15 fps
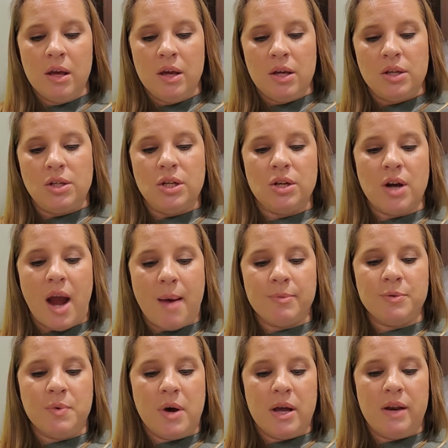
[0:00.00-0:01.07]
She
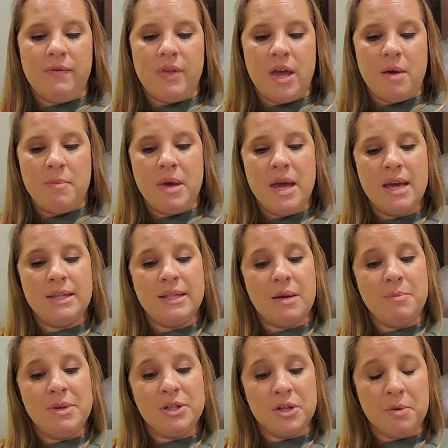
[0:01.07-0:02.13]
grabbed one of them and
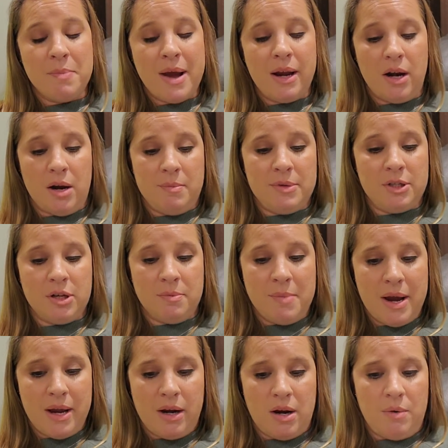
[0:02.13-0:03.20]
said, Mr.
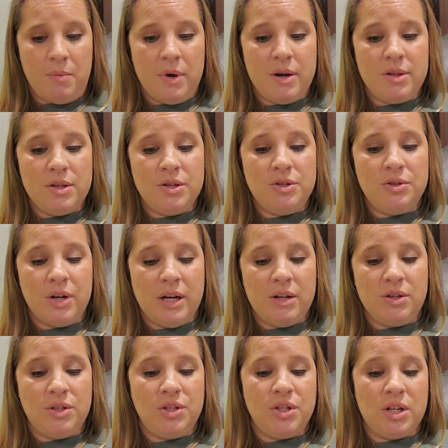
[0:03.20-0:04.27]
Minart, one of the
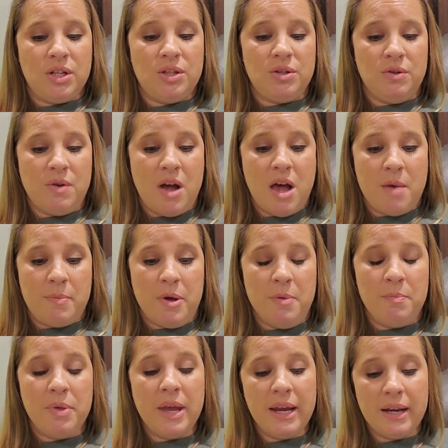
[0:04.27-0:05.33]
dreidels just threw up.
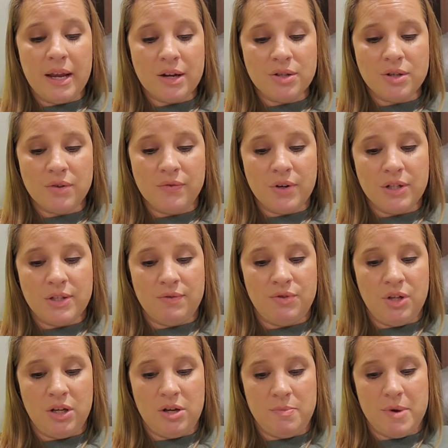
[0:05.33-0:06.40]
Play an extra verse of
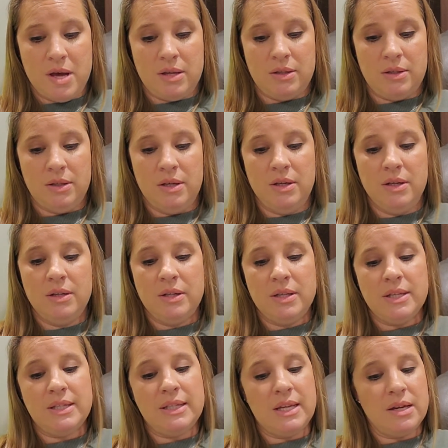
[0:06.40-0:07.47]
Jingle Bells. To
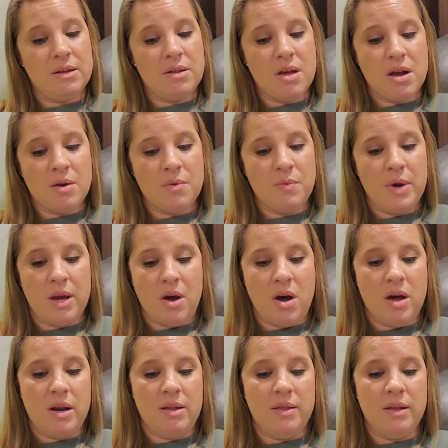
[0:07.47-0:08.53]
the sing-along went
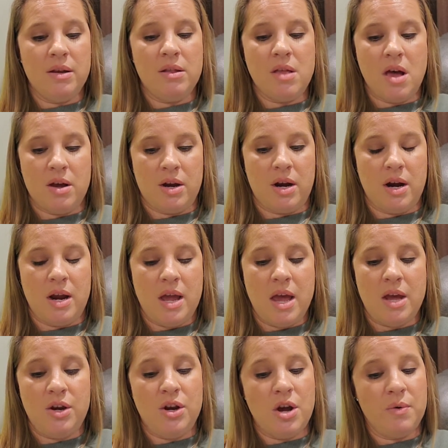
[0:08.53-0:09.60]
on a little longer,
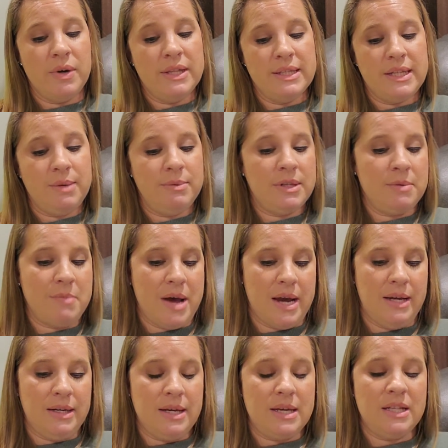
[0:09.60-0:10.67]
and no one seemed to
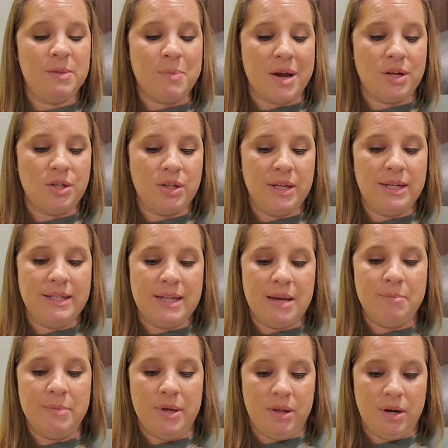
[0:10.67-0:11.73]
mind, especially
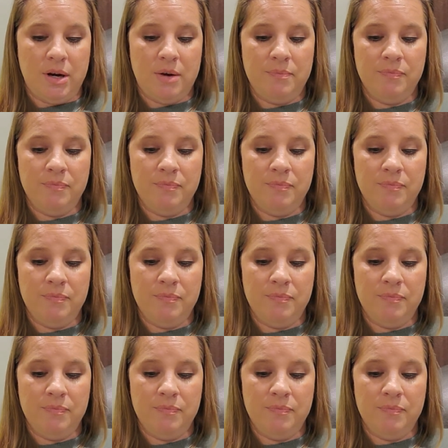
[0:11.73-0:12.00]
Tim Miller.